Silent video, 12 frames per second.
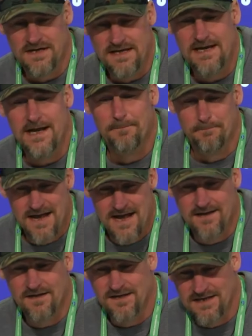to get him
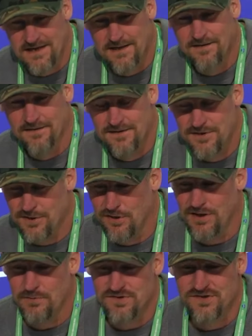back again, you know,
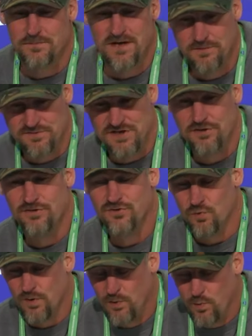he was somebody who was here in
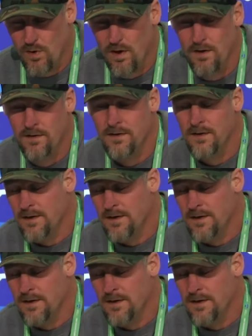21,